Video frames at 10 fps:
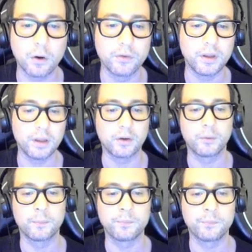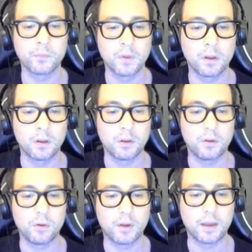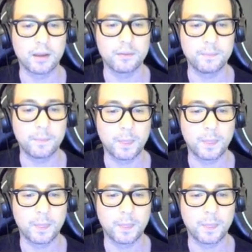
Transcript: on here. You can